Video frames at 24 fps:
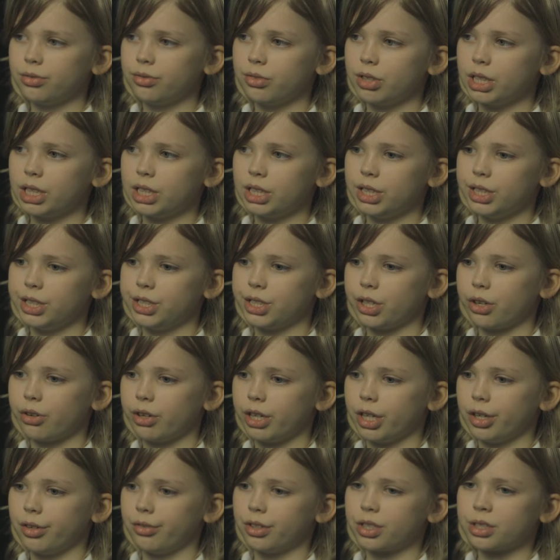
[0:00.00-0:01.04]
really show
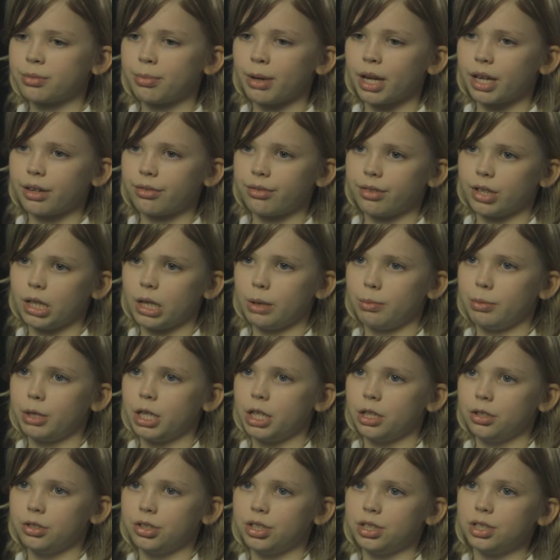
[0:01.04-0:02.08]
any respect for their
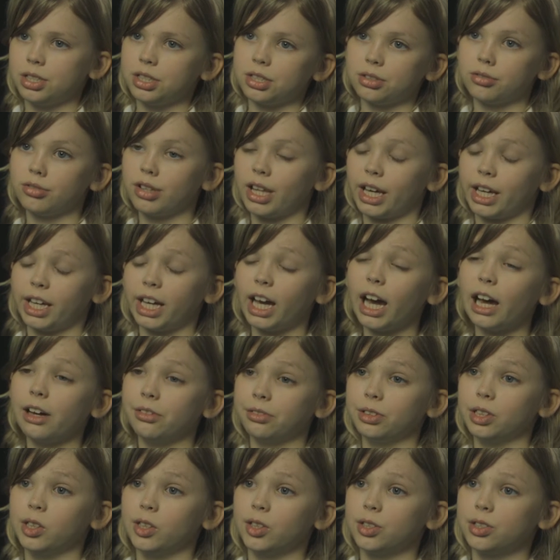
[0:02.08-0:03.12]
parents until they have
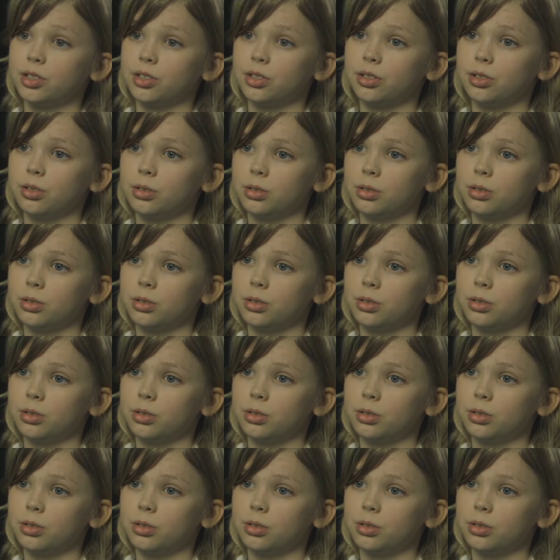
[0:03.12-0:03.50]
it.